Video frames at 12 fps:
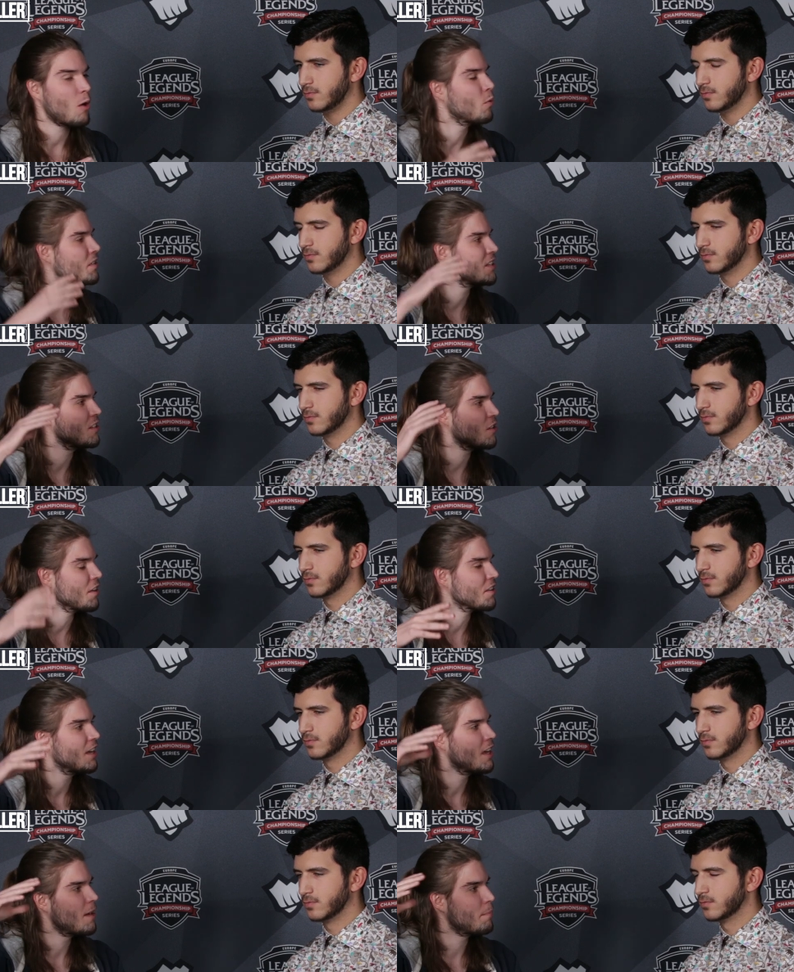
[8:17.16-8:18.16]
Speaker 1: how was he not
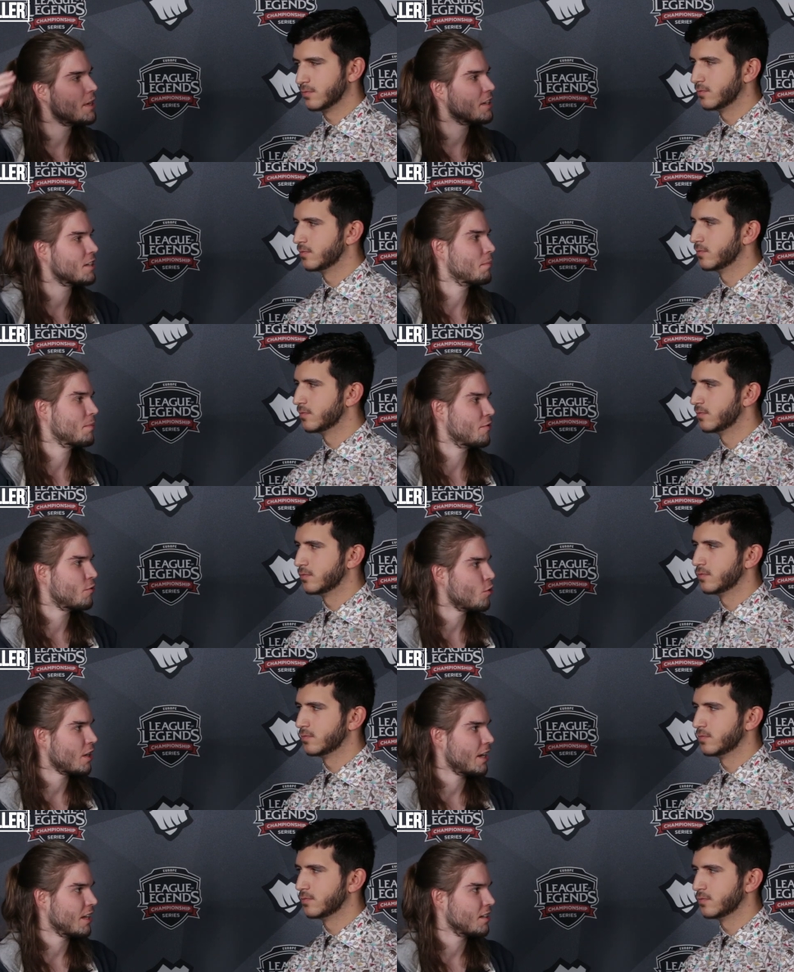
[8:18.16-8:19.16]
picked up
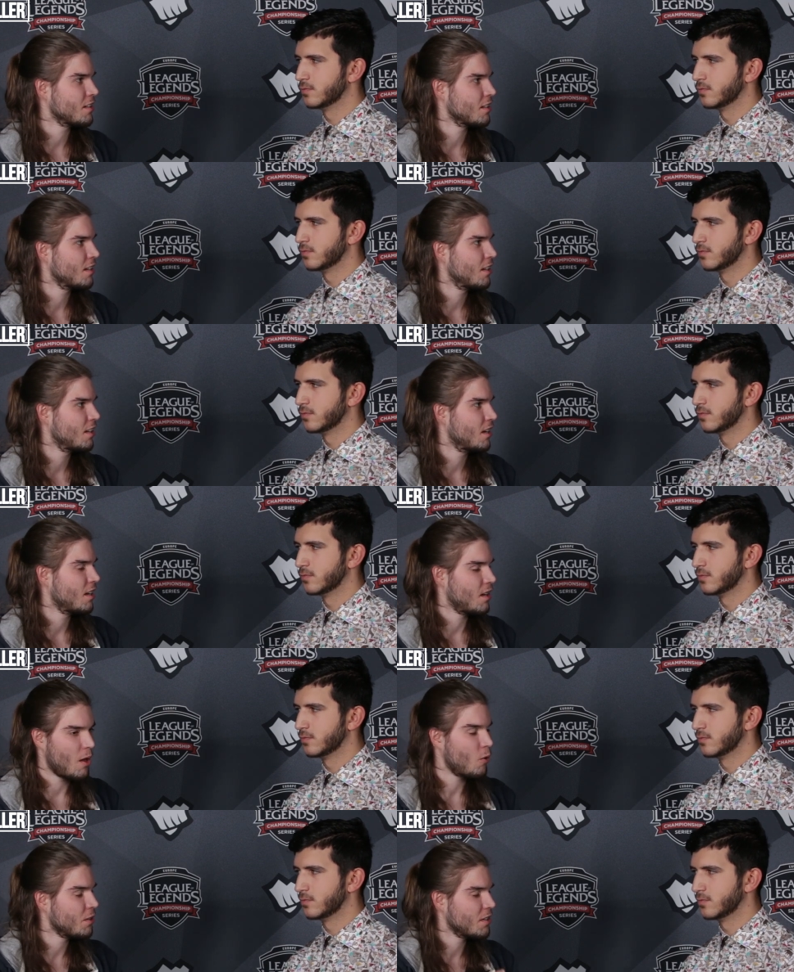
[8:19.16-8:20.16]
beforehand?
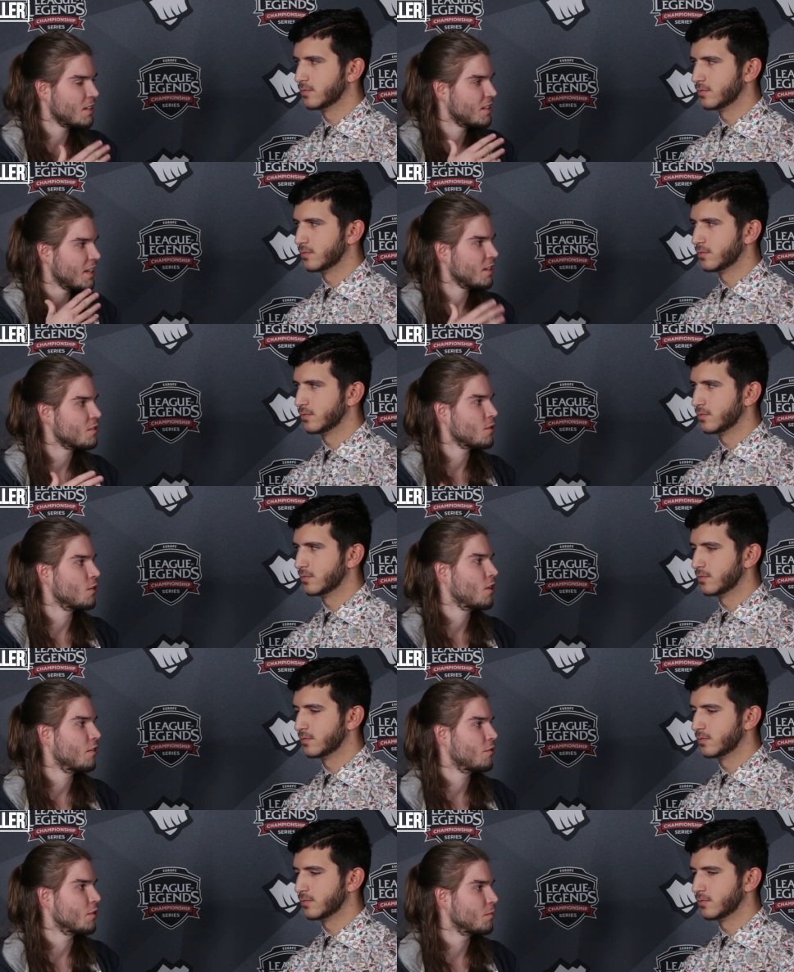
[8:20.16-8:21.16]
How did it take so
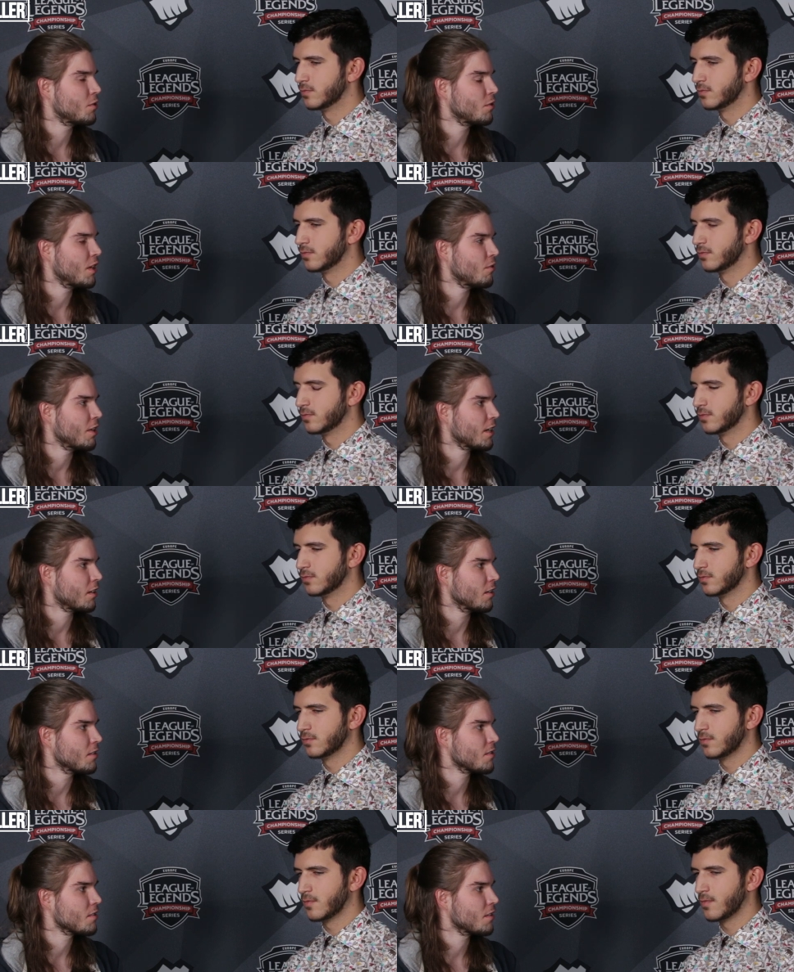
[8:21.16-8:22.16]
long for him to get
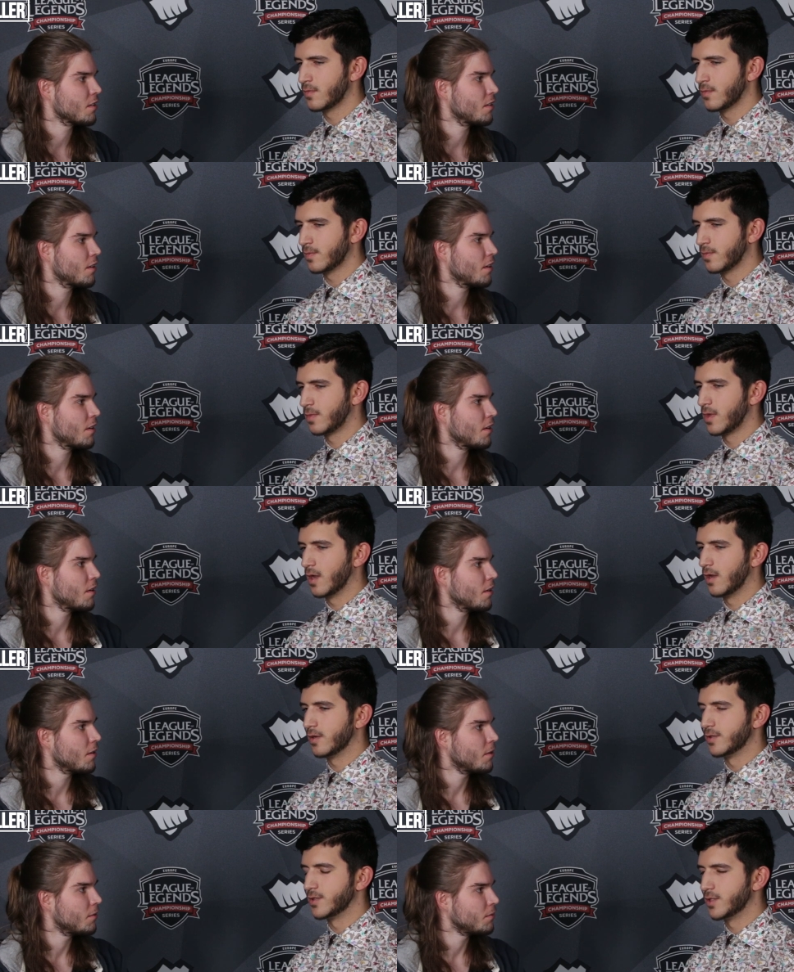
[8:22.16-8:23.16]
recognized?
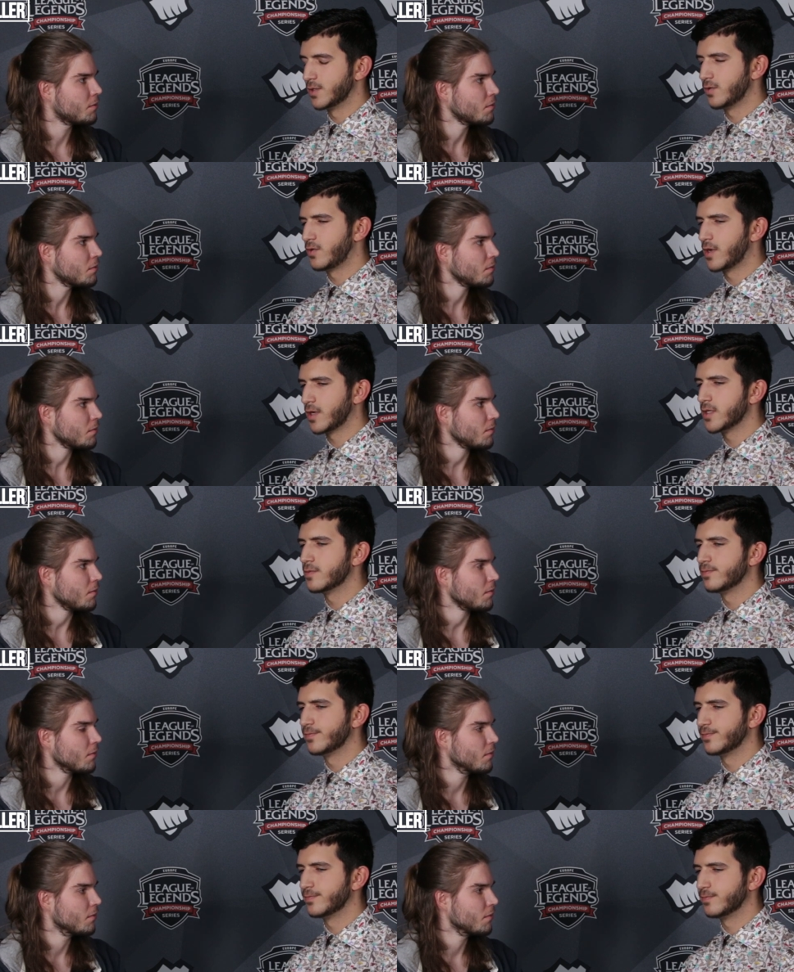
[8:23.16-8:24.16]
Speaker 2: Jiizuke
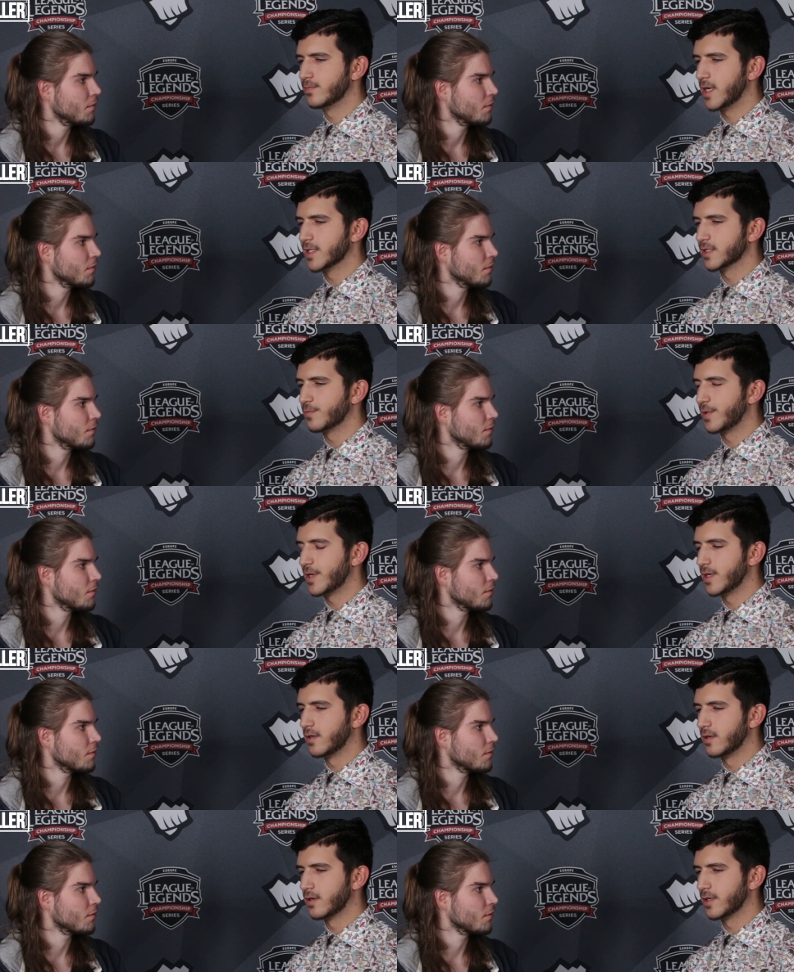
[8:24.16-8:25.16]
as a
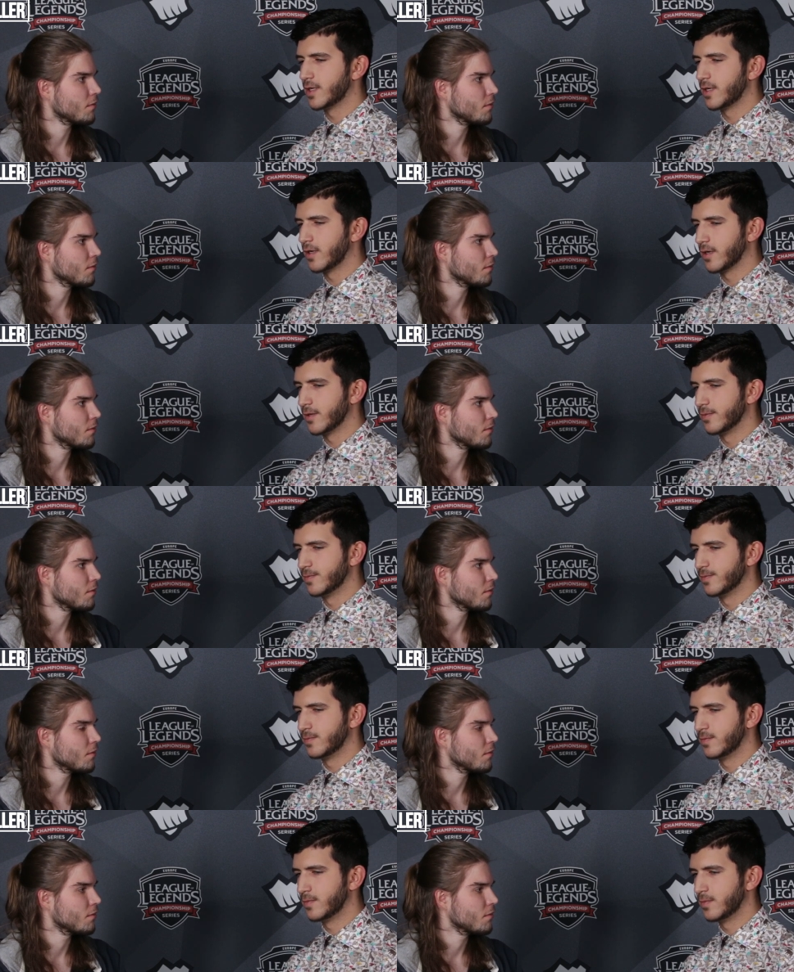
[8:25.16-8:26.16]
player, he um,
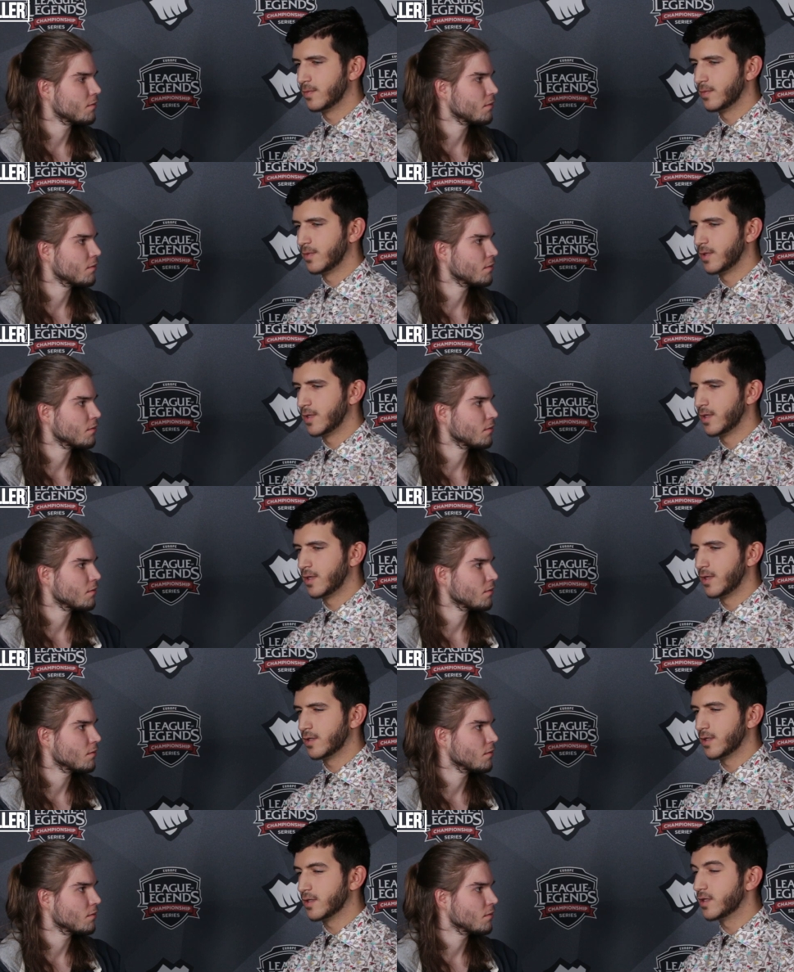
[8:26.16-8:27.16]

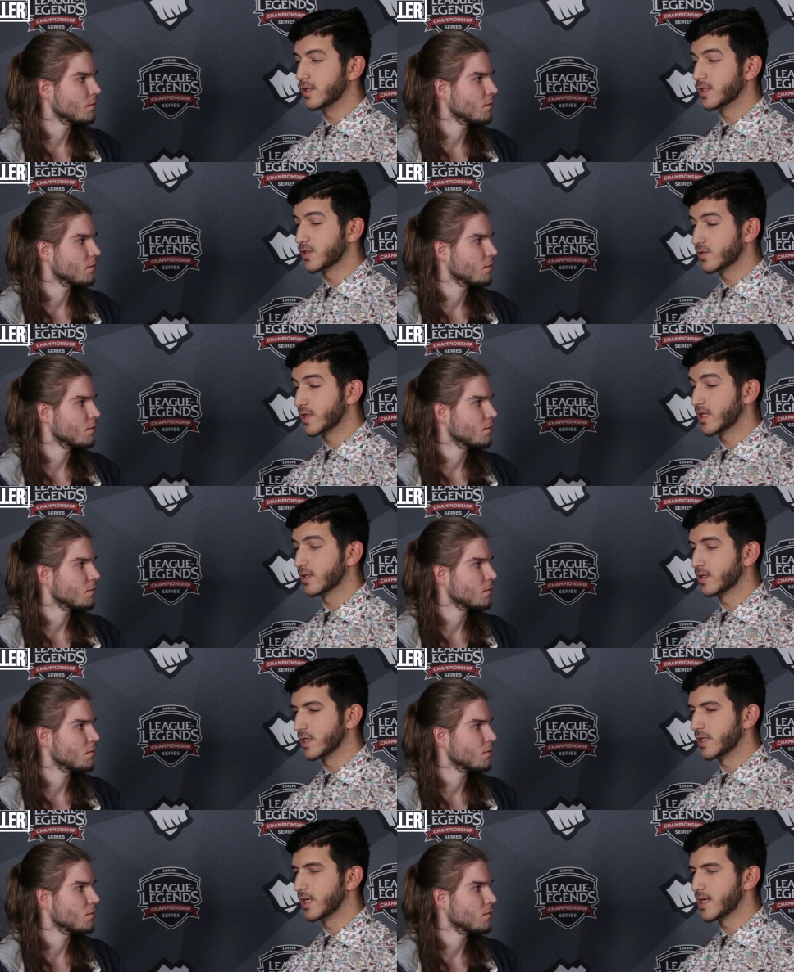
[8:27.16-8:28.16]
the the strength
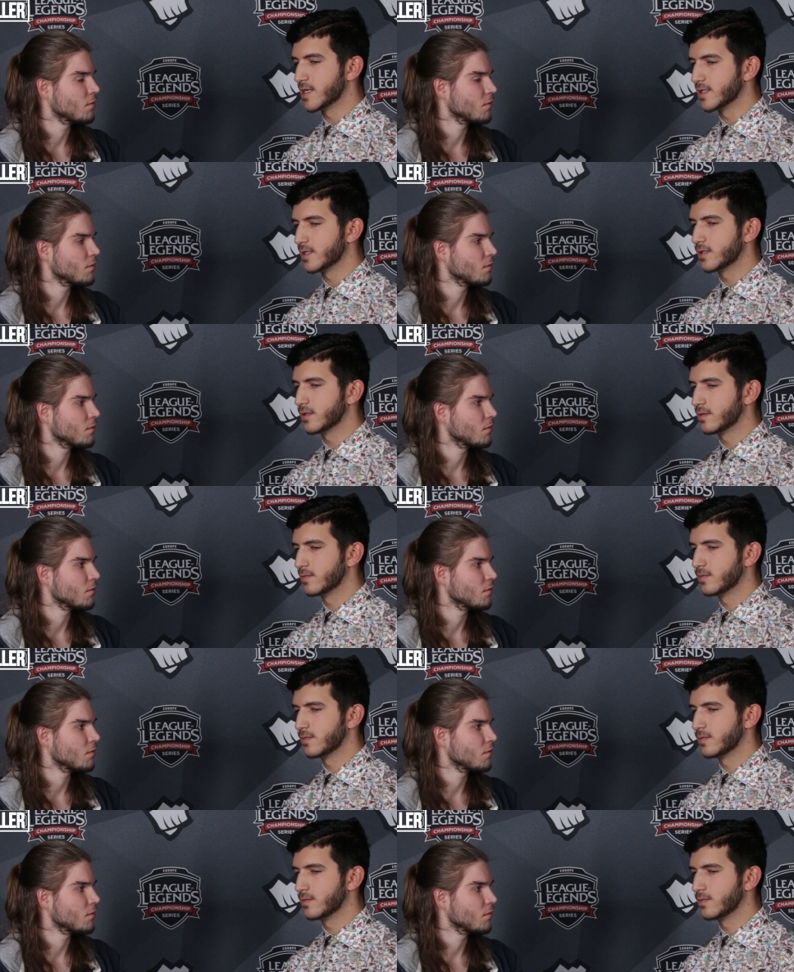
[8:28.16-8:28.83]
that he has